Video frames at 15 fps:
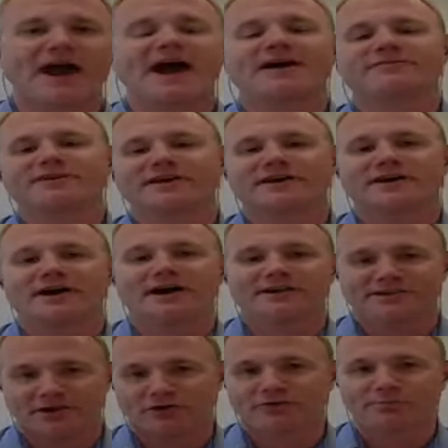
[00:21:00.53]
having a
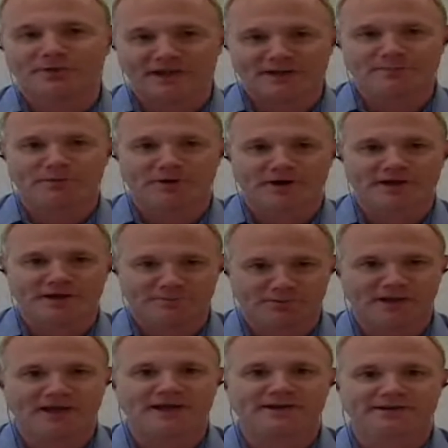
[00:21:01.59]
sales playbook in
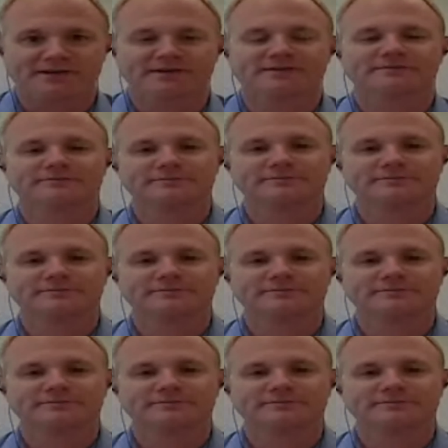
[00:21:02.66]
place.